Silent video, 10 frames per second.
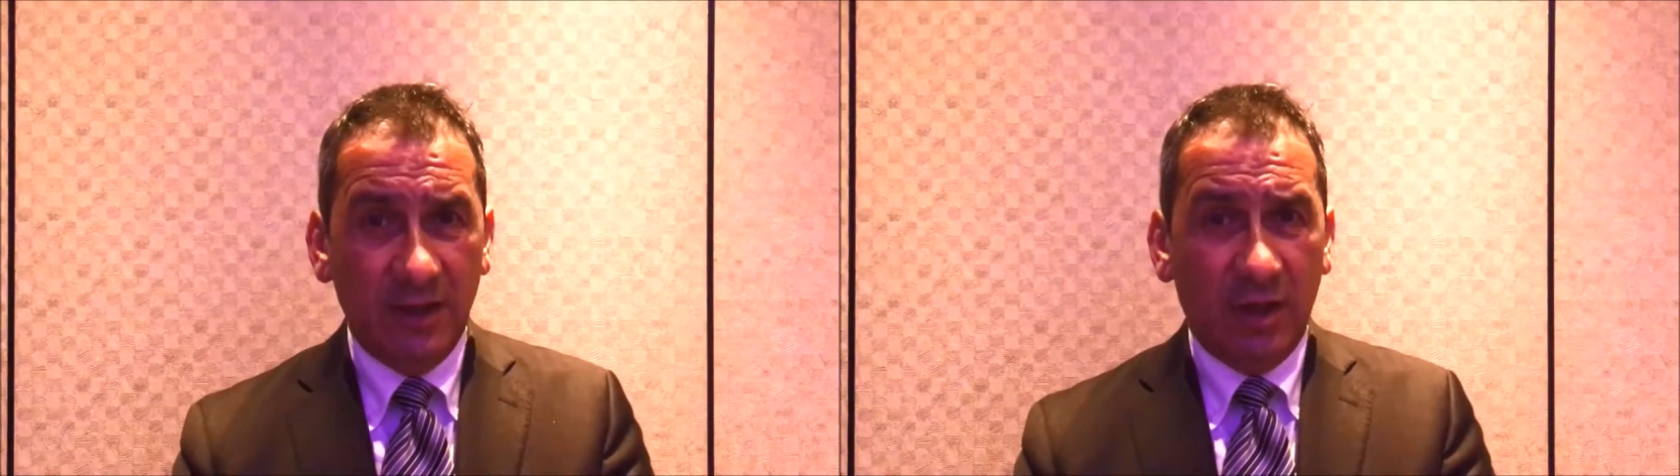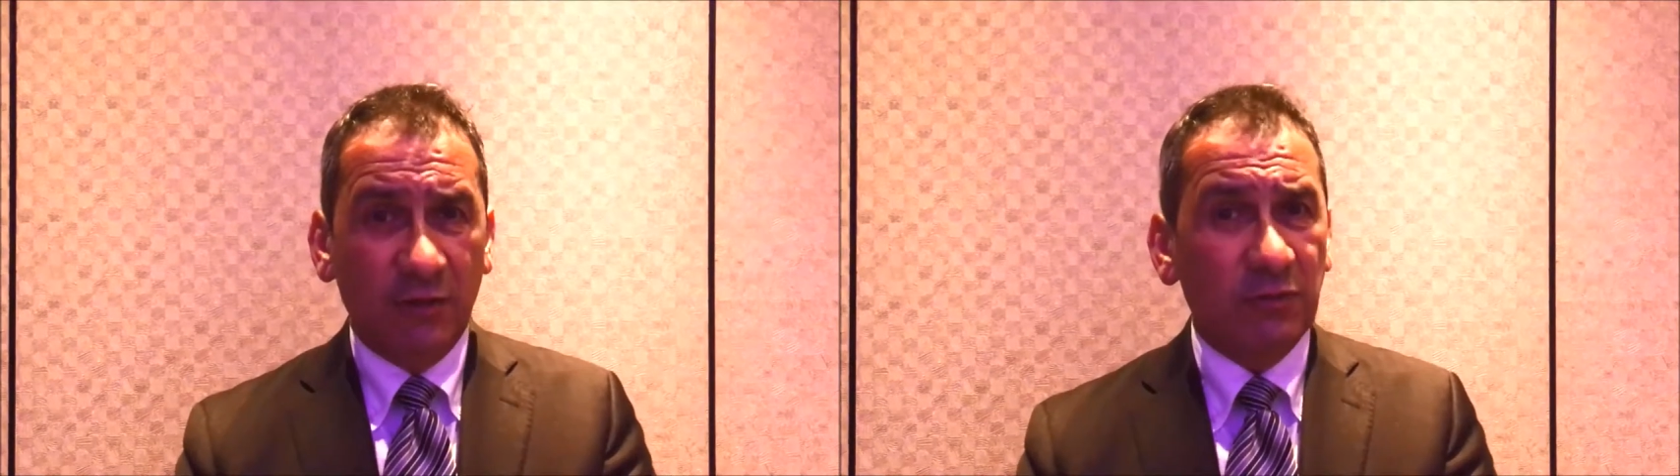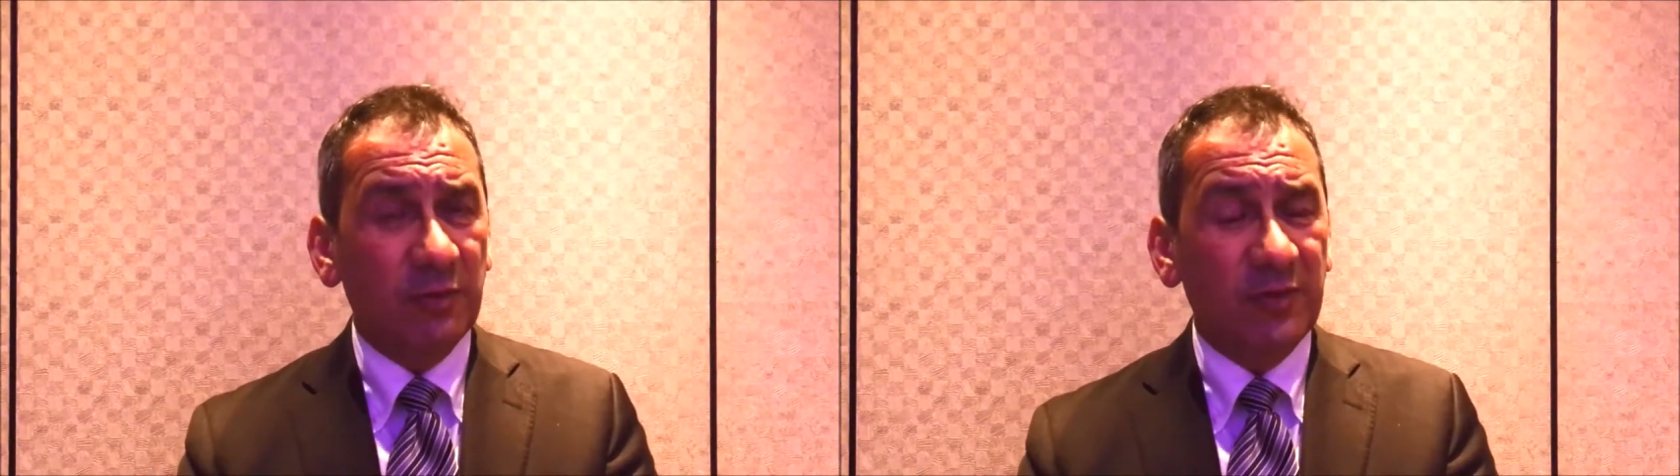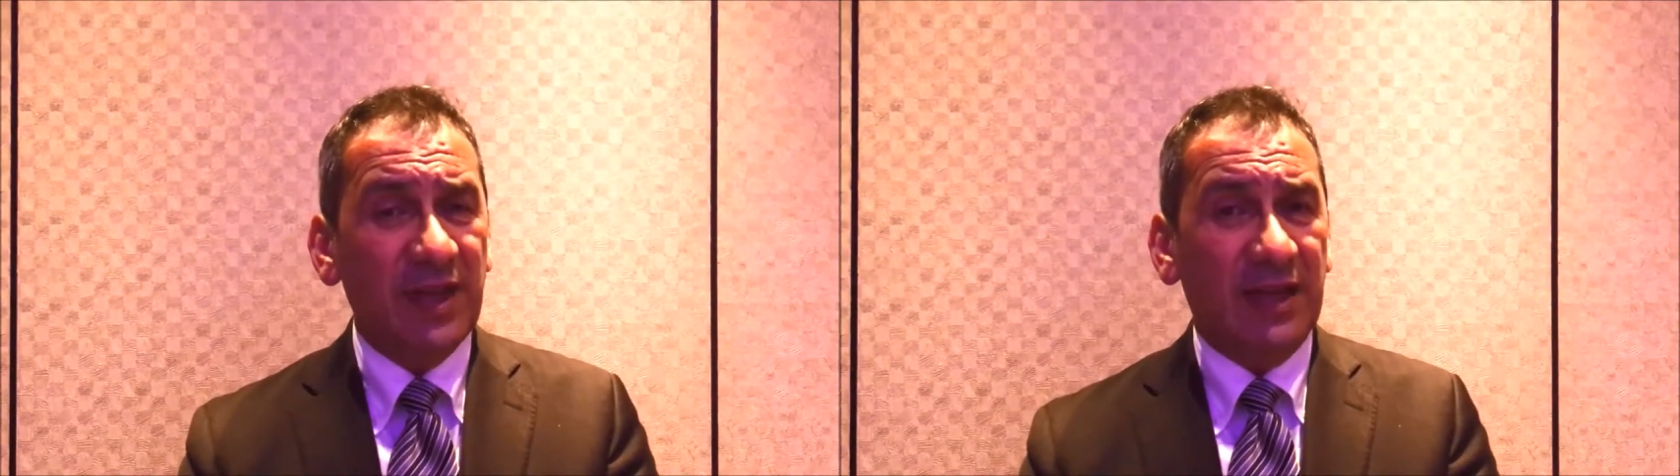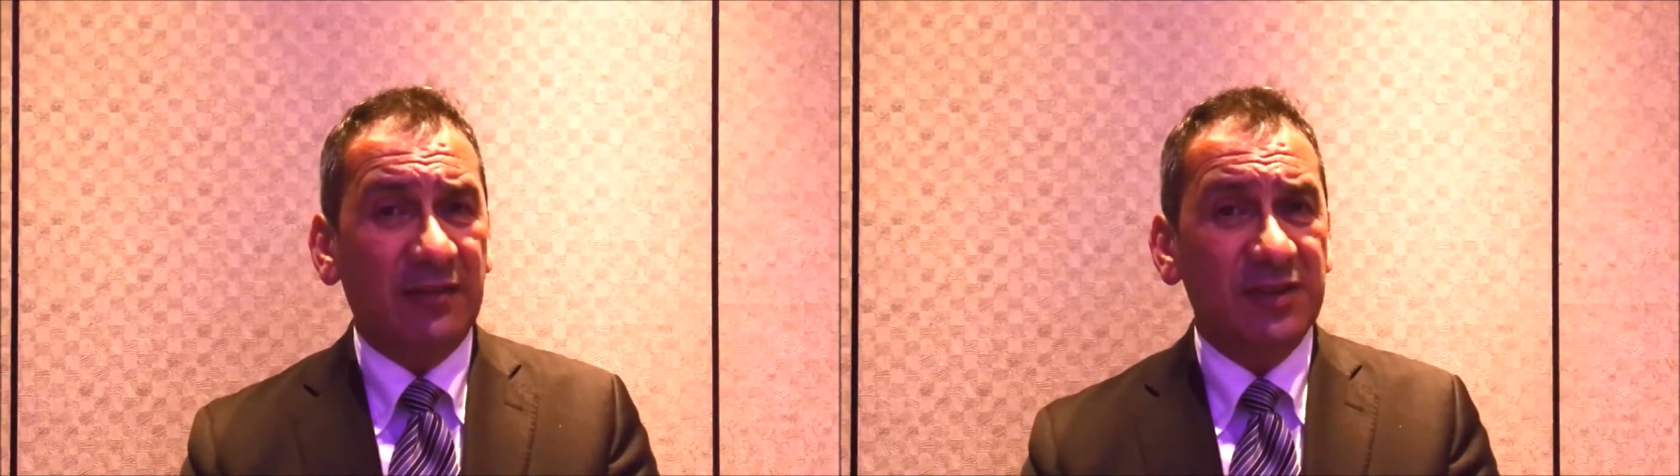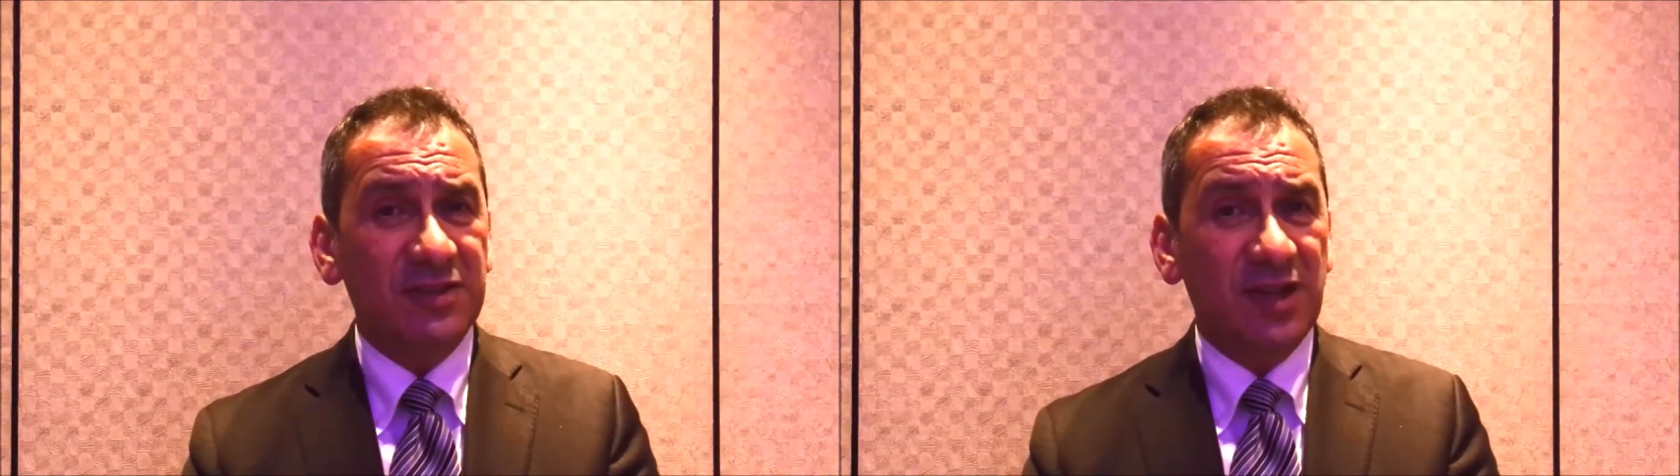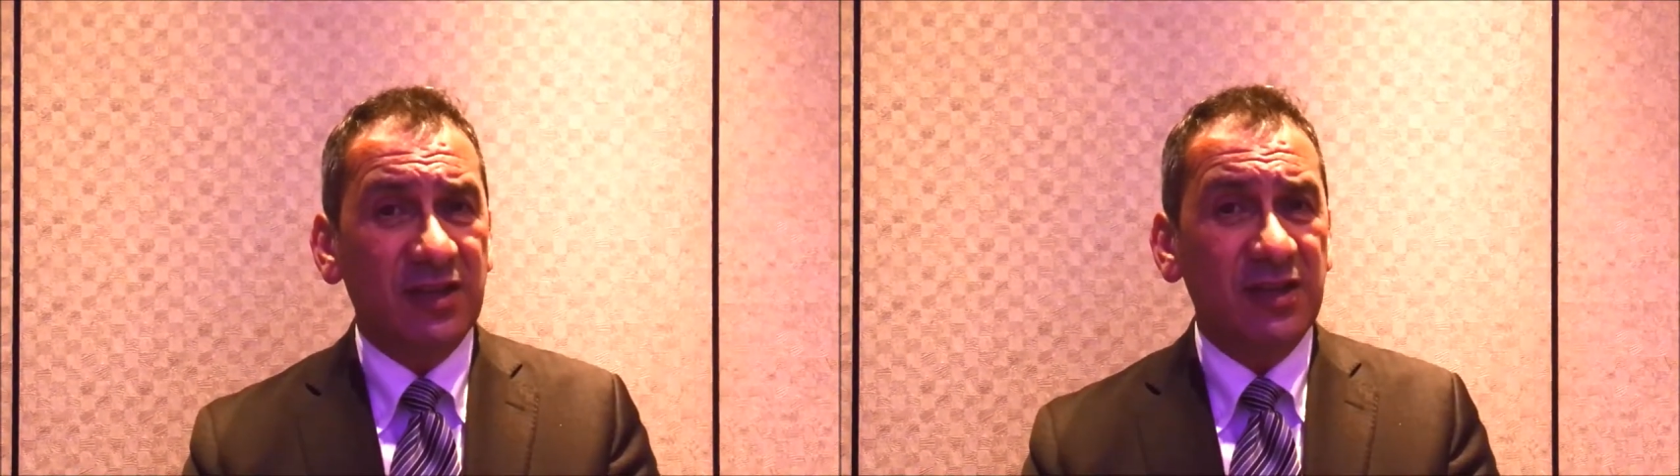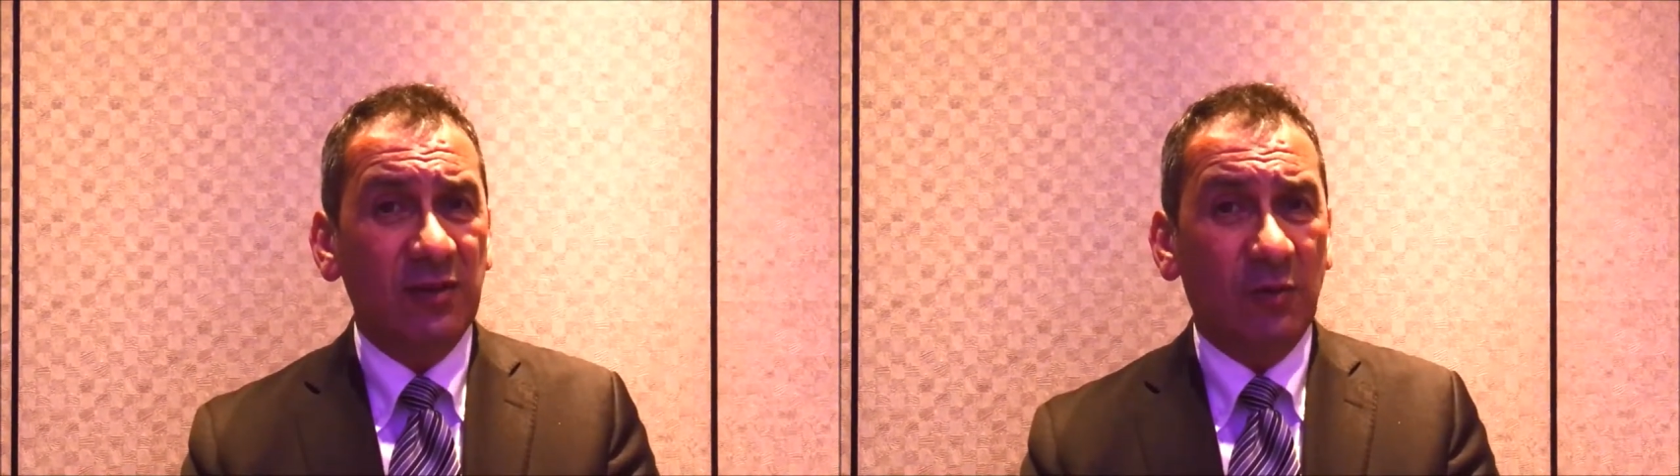On from that, the
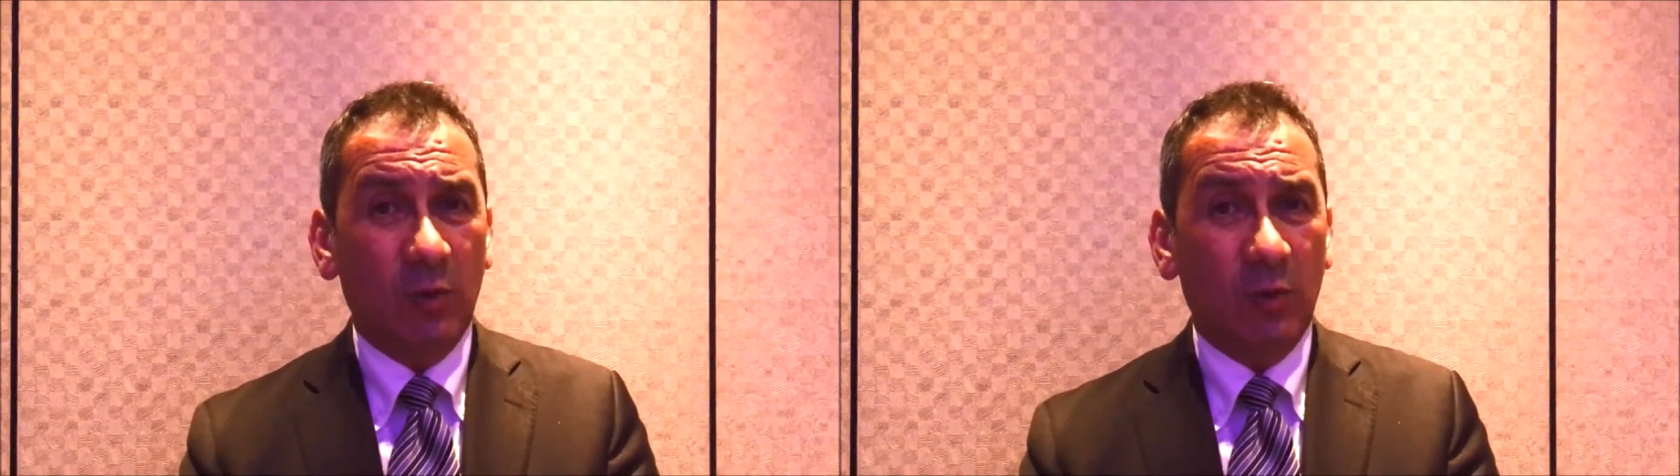study,